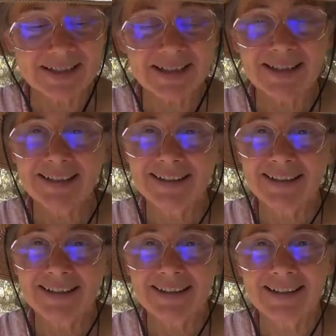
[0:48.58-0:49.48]

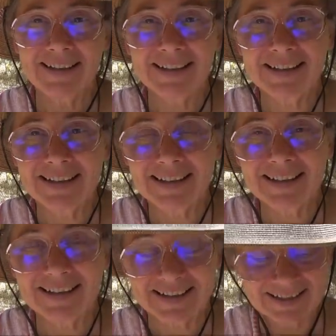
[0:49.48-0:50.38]

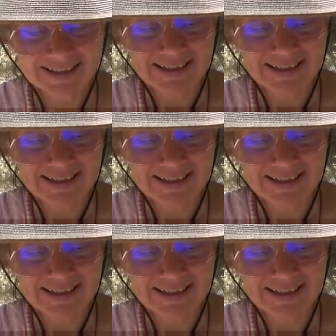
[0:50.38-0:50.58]
Nobody speaks.